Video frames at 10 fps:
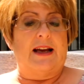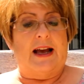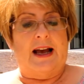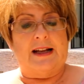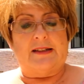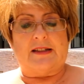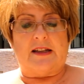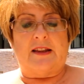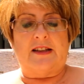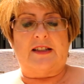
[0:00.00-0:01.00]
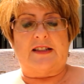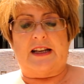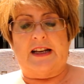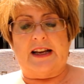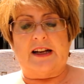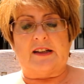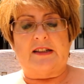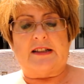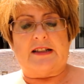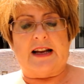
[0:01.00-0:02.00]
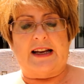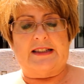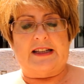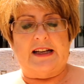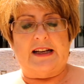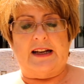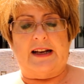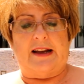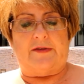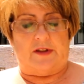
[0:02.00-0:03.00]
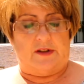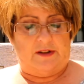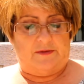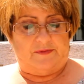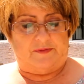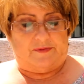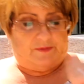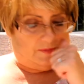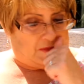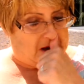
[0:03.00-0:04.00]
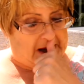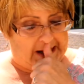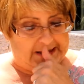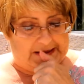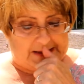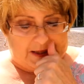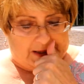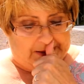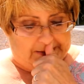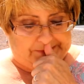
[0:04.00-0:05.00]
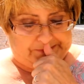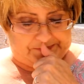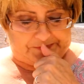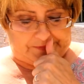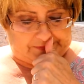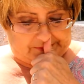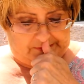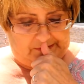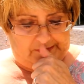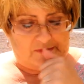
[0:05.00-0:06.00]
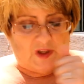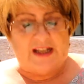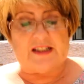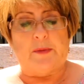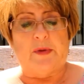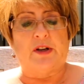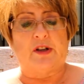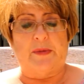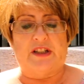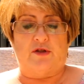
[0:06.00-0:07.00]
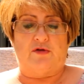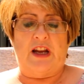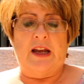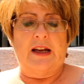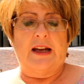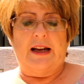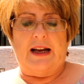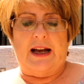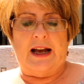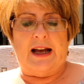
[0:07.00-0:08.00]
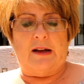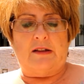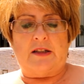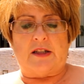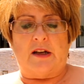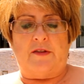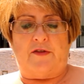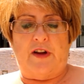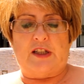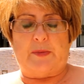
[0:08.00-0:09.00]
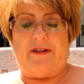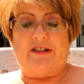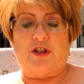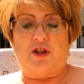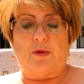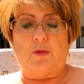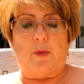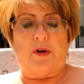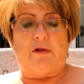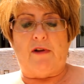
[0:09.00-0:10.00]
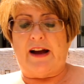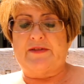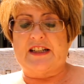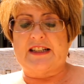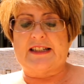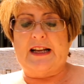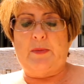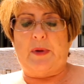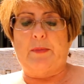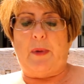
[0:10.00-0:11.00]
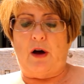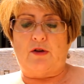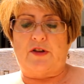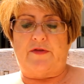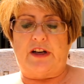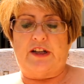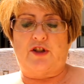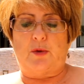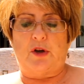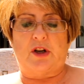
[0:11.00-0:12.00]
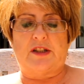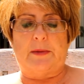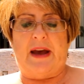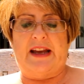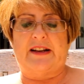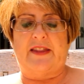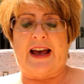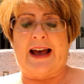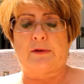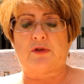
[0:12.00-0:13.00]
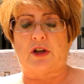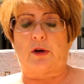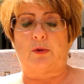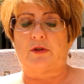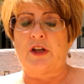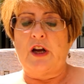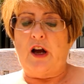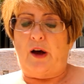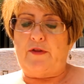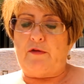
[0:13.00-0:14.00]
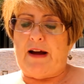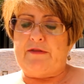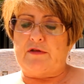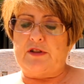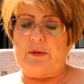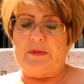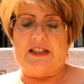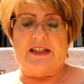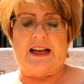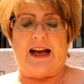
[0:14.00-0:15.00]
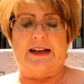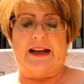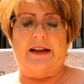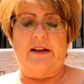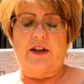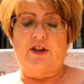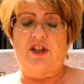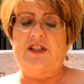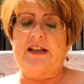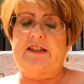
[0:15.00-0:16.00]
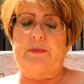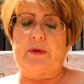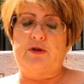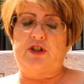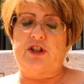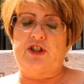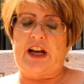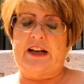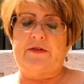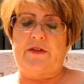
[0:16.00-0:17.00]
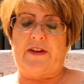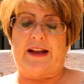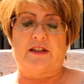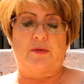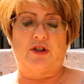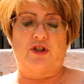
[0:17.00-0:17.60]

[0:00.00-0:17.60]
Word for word: And this is in England, nineteen eleven. And um, it's a murder mystery. And a free-spirited young woman arrives in a sleepy Berkshire village to work as a maid in the household of the Reverend and Missus Canning. She sets in motion a chain of events which